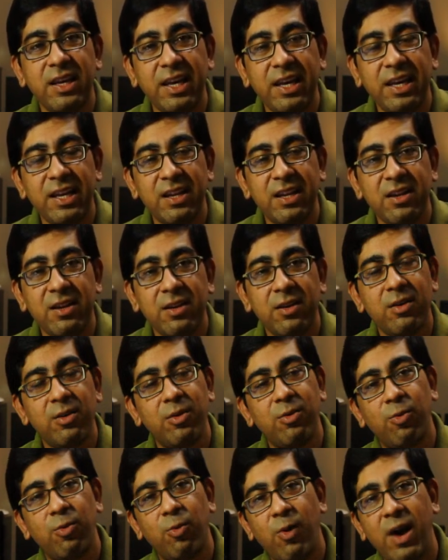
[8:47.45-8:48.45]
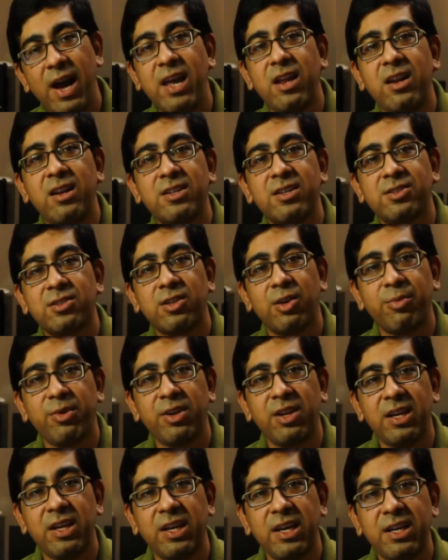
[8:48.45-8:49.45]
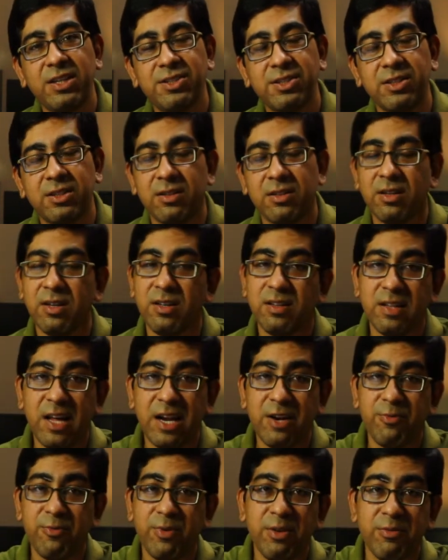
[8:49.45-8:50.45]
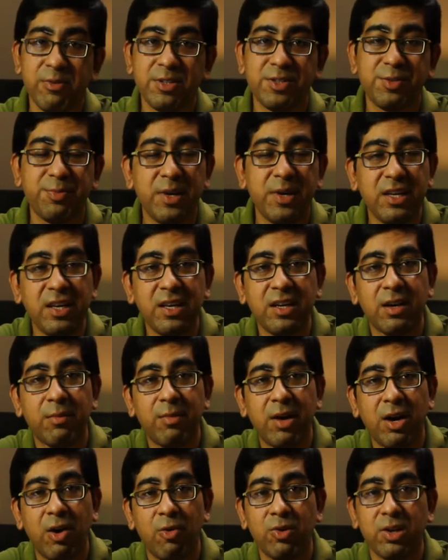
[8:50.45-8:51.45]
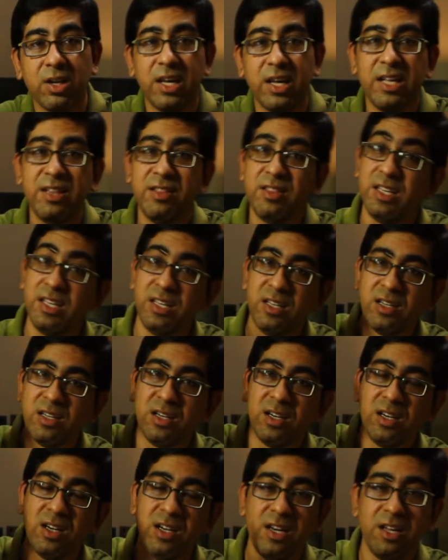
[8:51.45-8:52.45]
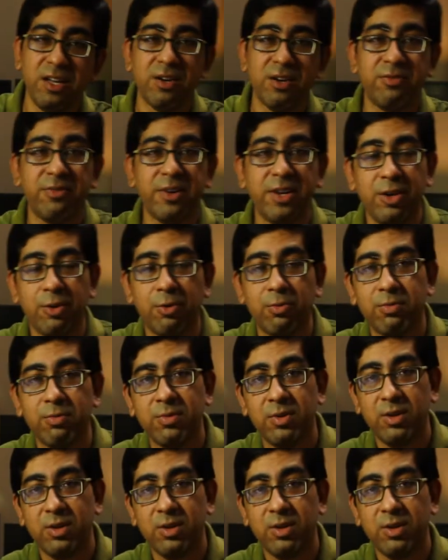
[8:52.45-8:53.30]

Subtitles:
in wireless communication that we were speaking about in the earlier video.